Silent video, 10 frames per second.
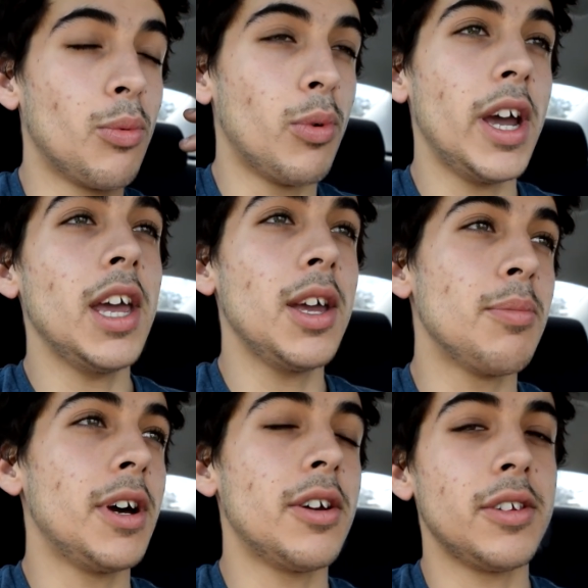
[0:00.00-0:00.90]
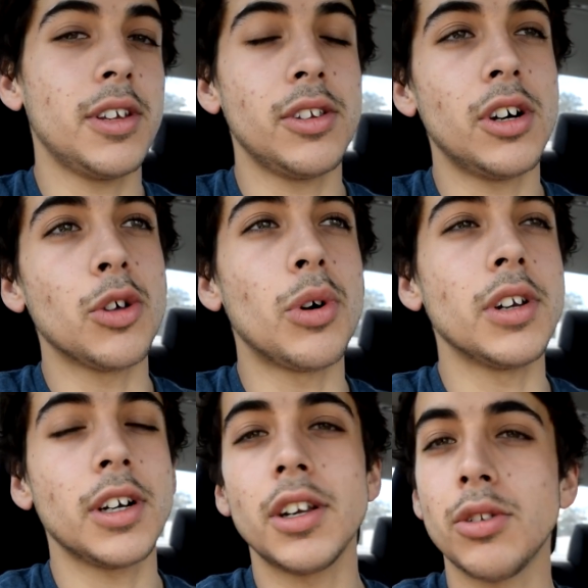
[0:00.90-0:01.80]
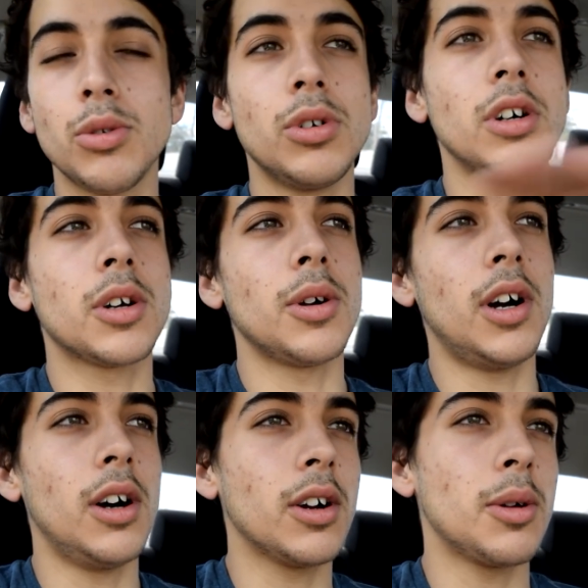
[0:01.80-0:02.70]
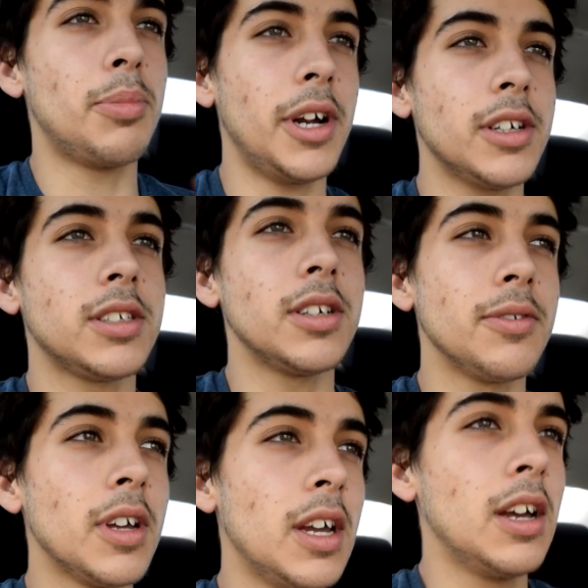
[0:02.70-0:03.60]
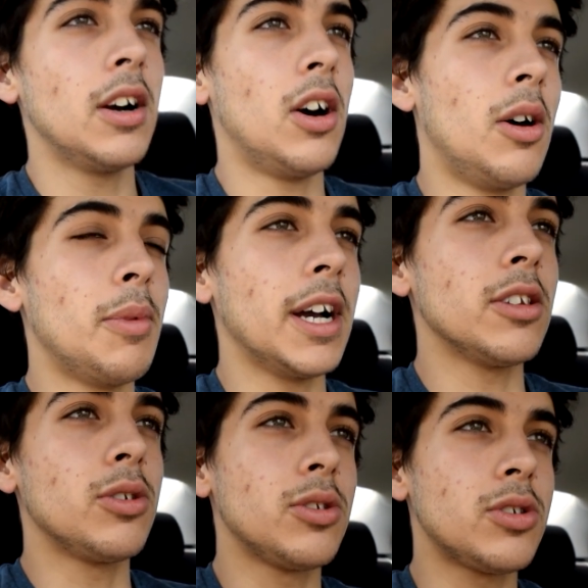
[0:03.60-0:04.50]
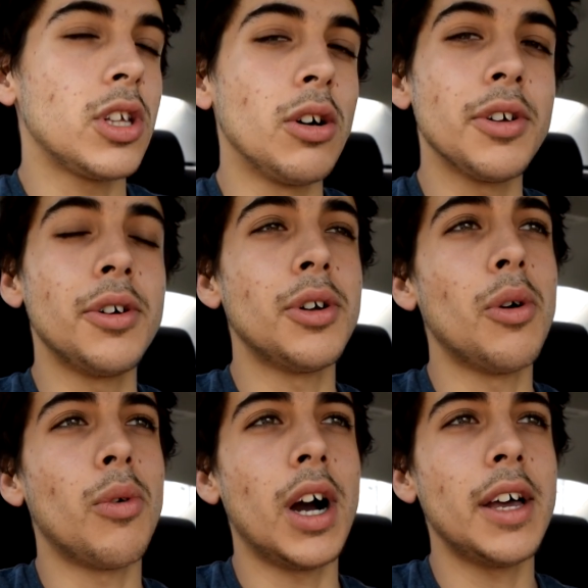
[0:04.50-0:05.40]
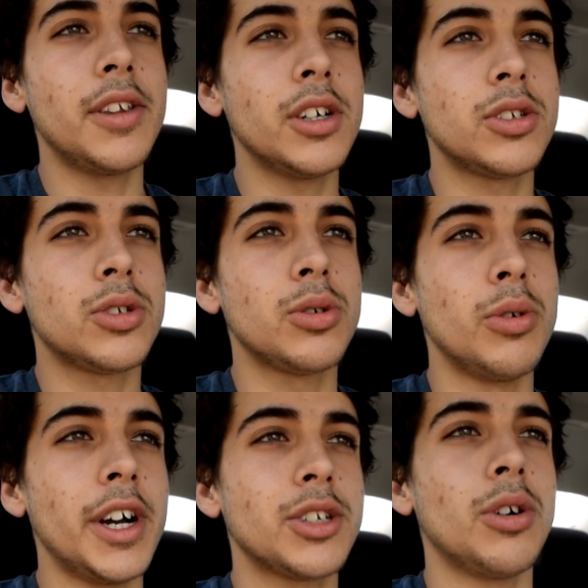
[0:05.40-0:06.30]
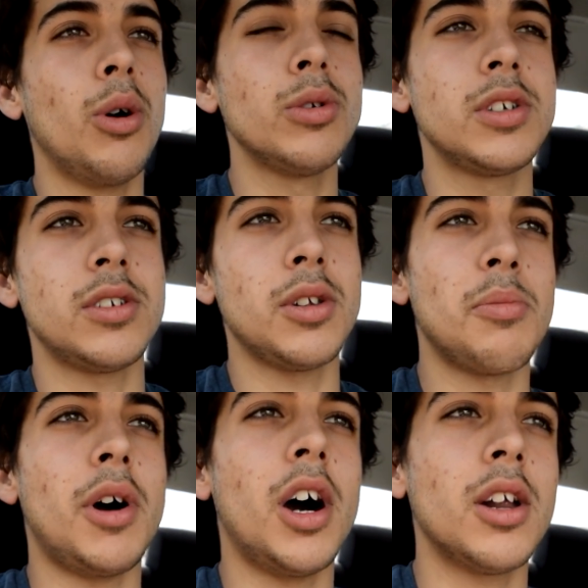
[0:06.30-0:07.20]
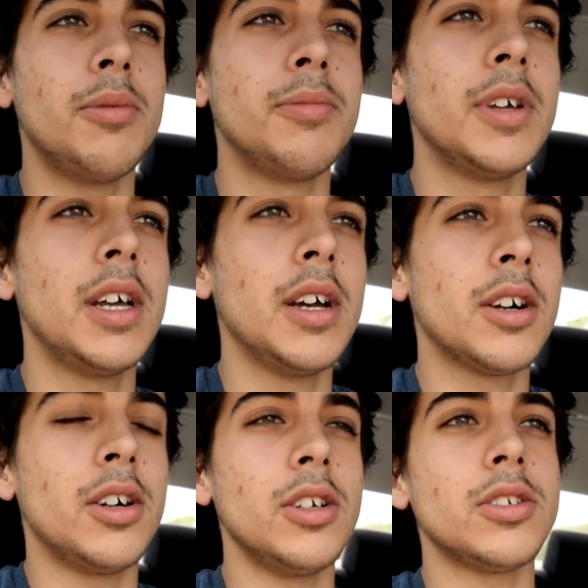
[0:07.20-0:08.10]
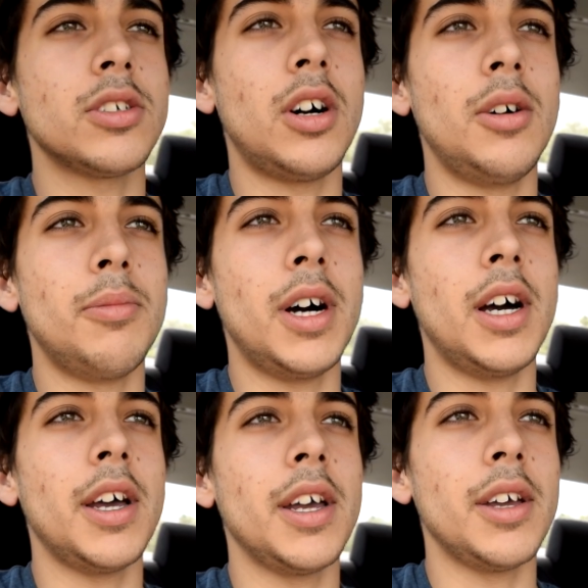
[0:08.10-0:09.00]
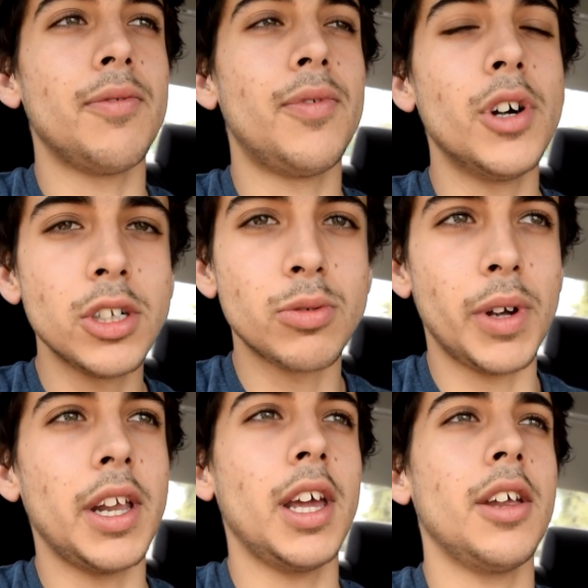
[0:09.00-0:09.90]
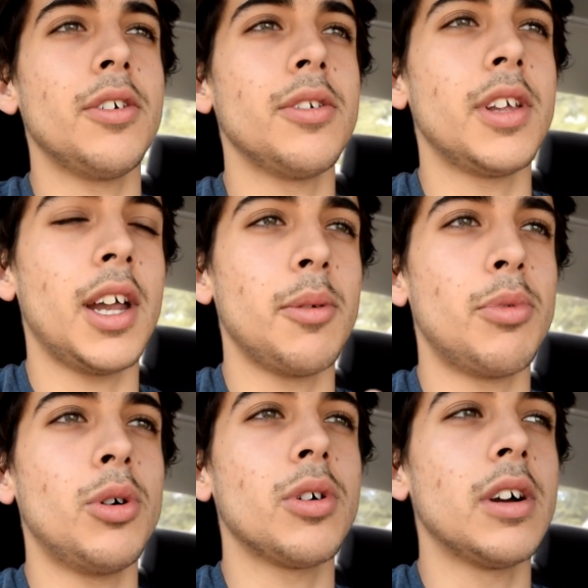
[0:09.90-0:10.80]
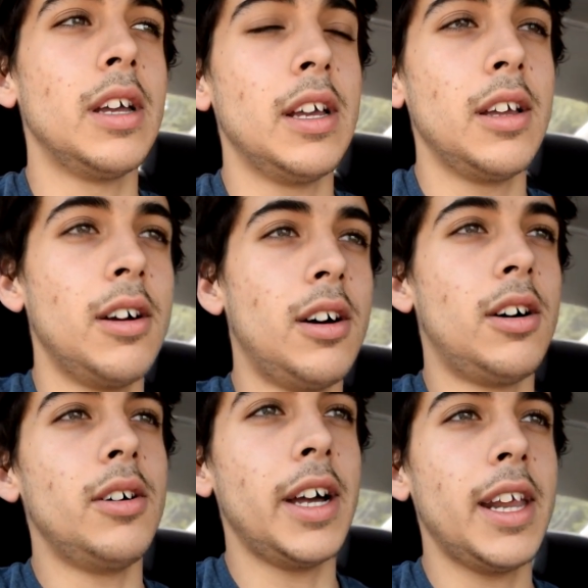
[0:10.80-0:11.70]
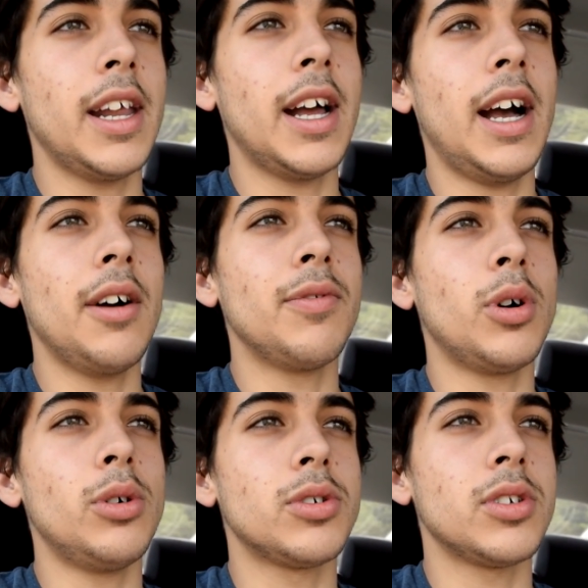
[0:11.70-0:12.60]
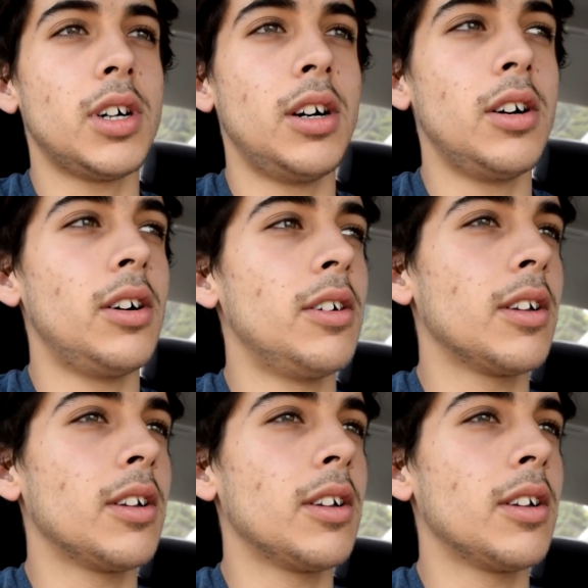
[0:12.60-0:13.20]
way better than the other one. I'm gonna do a, a comparison. Um, I still don't know why there's two extra hoses in the bottom because on my first radiator that I broke, uh, it didn't have those uh,